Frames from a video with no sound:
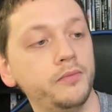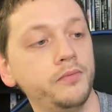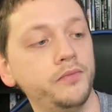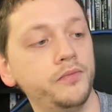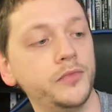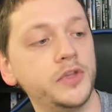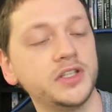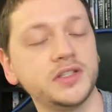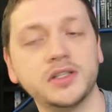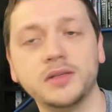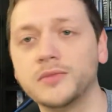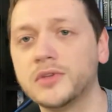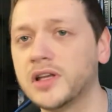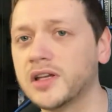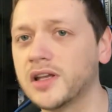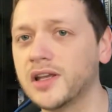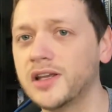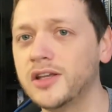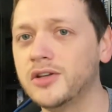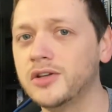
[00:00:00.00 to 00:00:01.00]
This seemed like
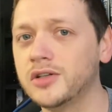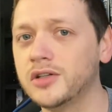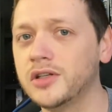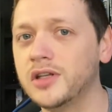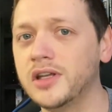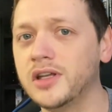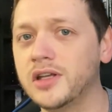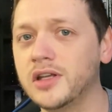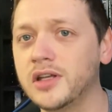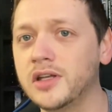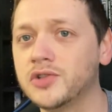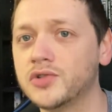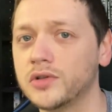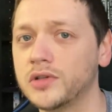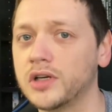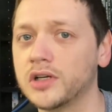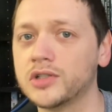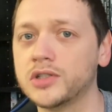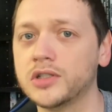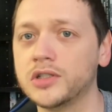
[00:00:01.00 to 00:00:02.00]
a good
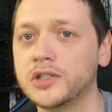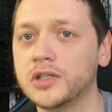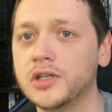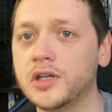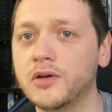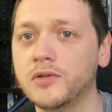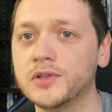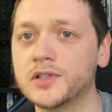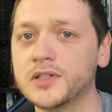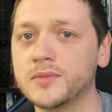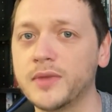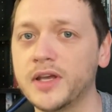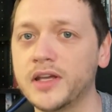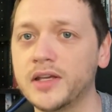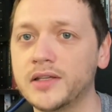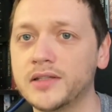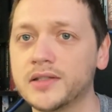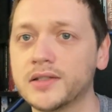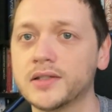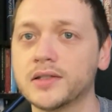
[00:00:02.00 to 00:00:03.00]
introduction to Known
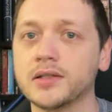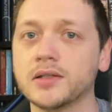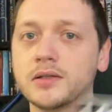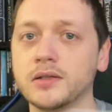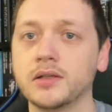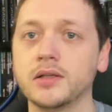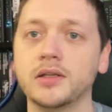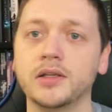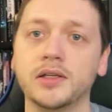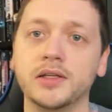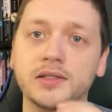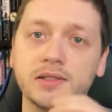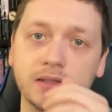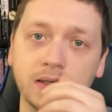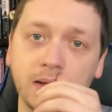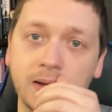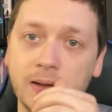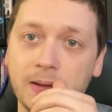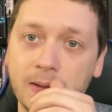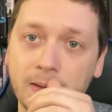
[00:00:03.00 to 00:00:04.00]
Space, his
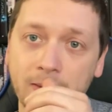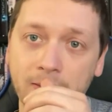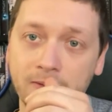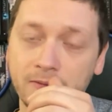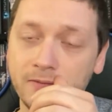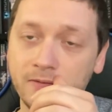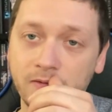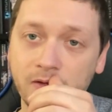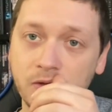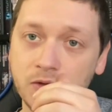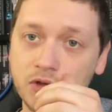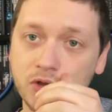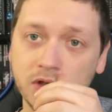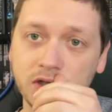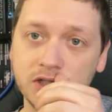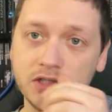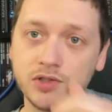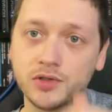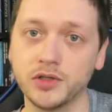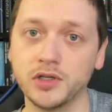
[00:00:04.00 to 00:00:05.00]
future
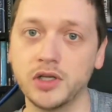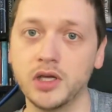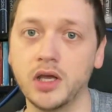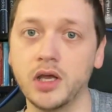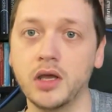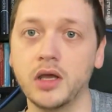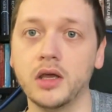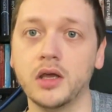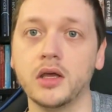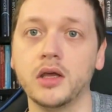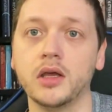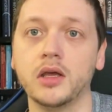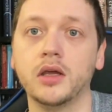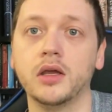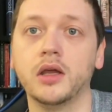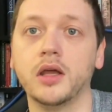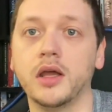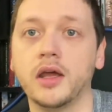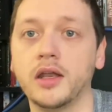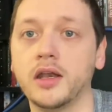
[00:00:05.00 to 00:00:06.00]
history.
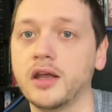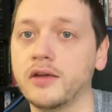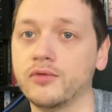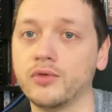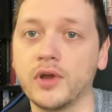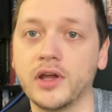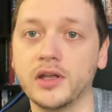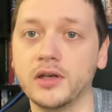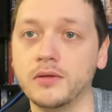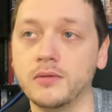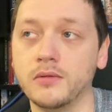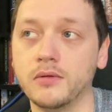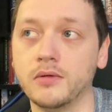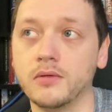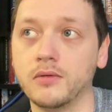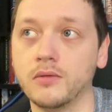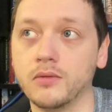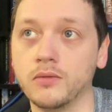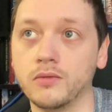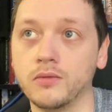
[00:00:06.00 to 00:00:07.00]
And I've read
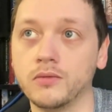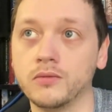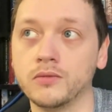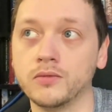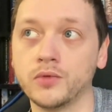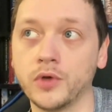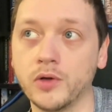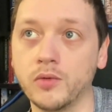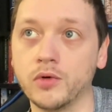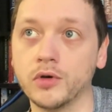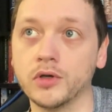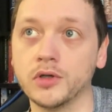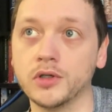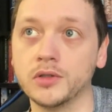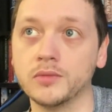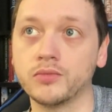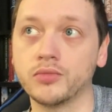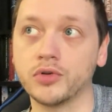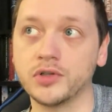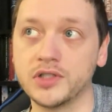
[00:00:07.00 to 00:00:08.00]
Ringworld,
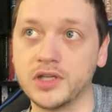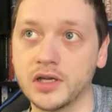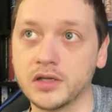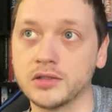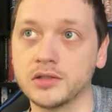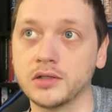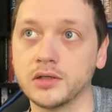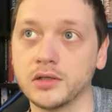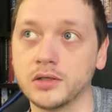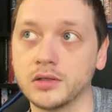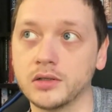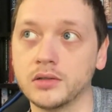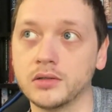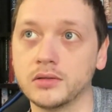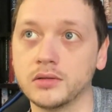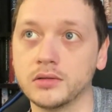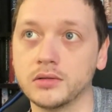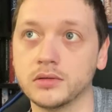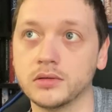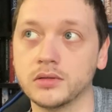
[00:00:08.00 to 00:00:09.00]
Protector,
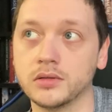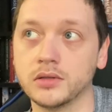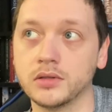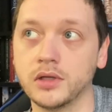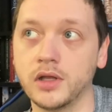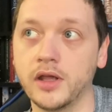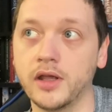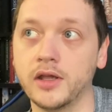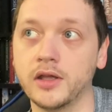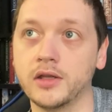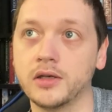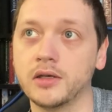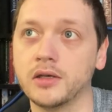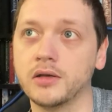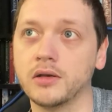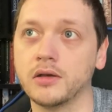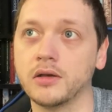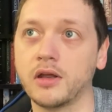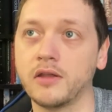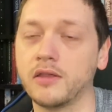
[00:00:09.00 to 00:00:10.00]
and
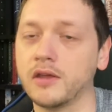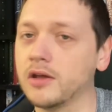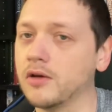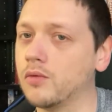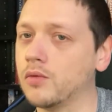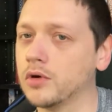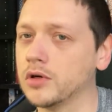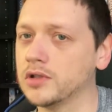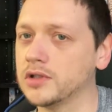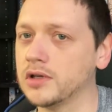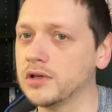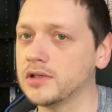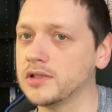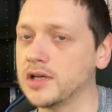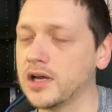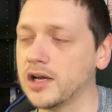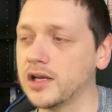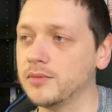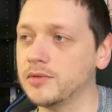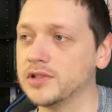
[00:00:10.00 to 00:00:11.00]
I think A World at a
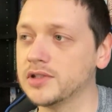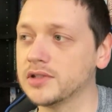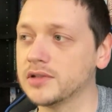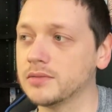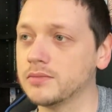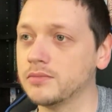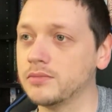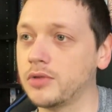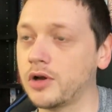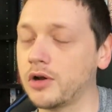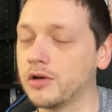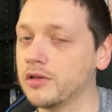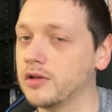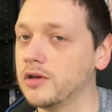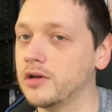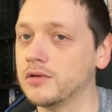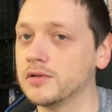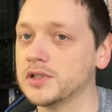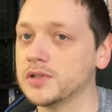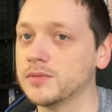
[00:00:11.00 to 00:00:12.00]
Time is part of the
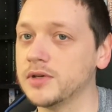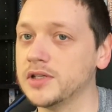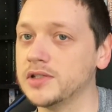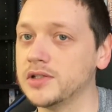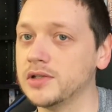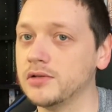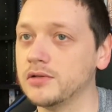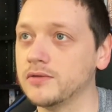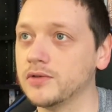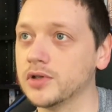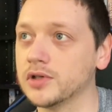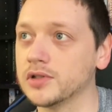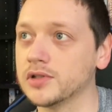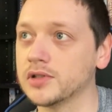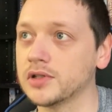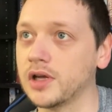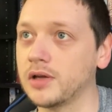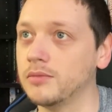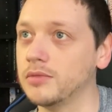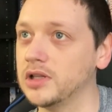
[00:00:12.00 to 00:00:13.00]
Known Space universe,
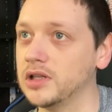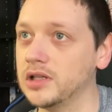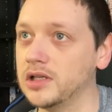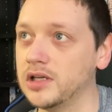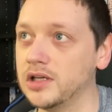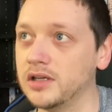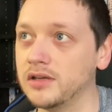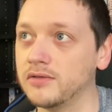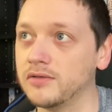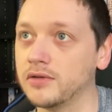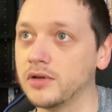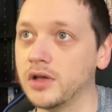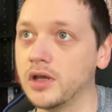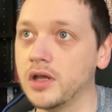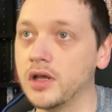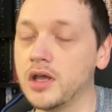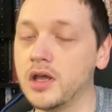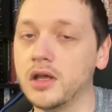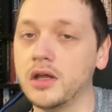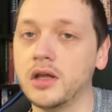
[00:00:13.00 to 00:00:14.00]
I believe.
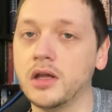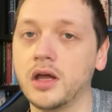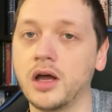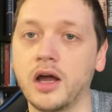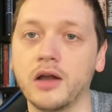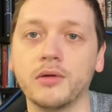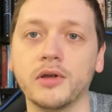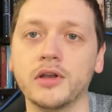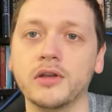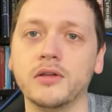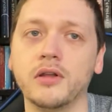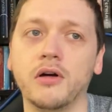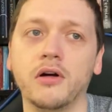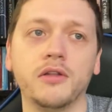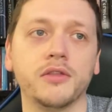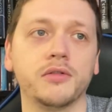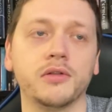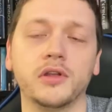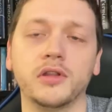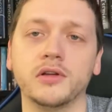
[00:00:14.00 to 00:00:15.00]
I read all
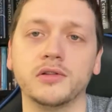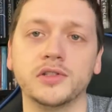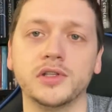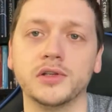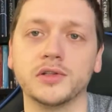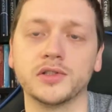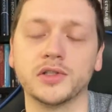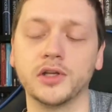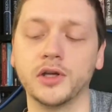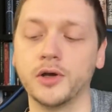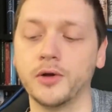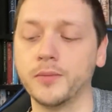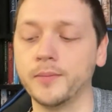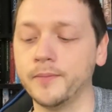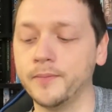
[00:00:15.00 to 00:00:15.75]
three of those years ago.